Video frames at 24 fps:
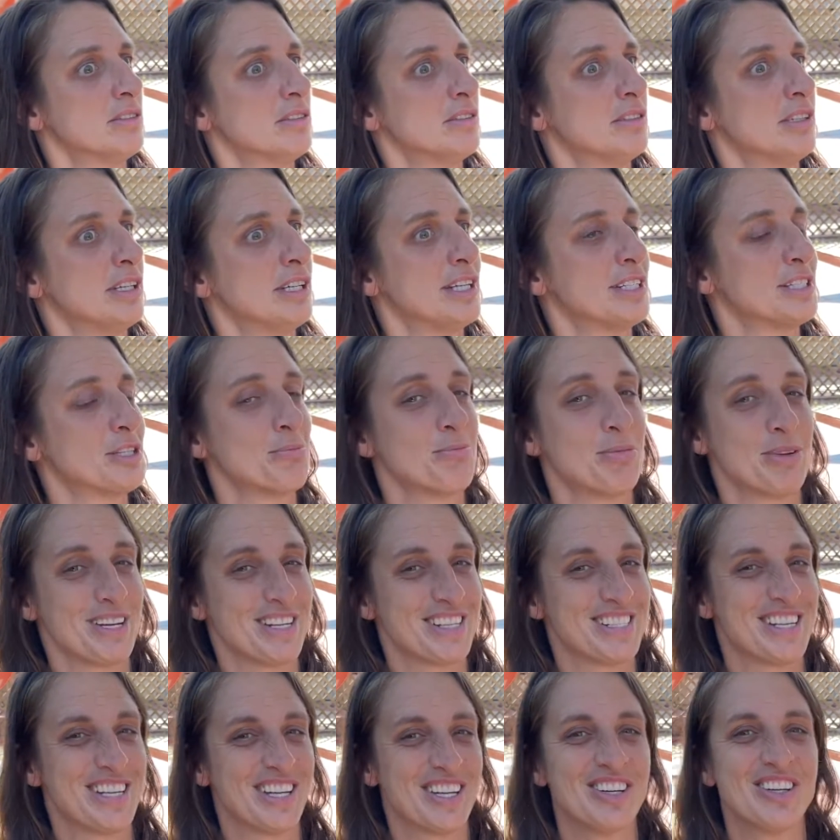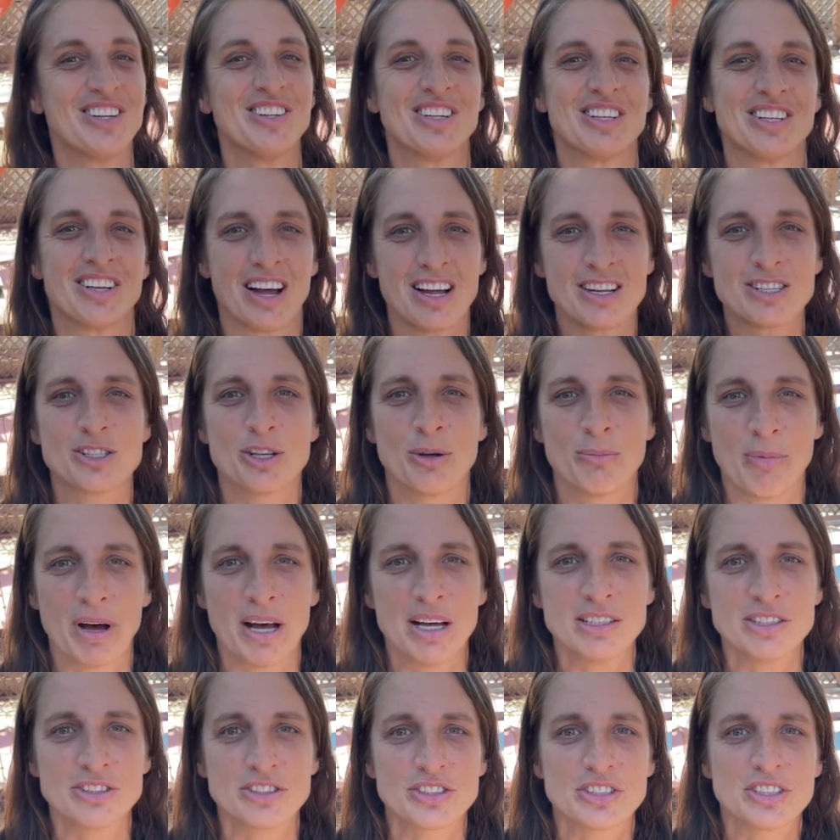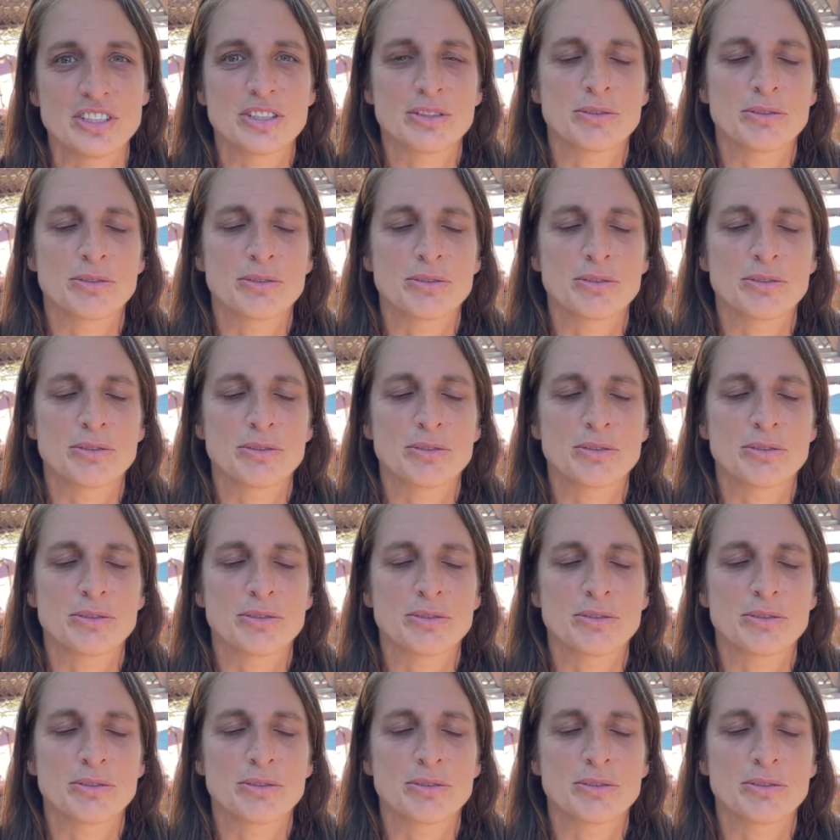and it's a big deal and not so much,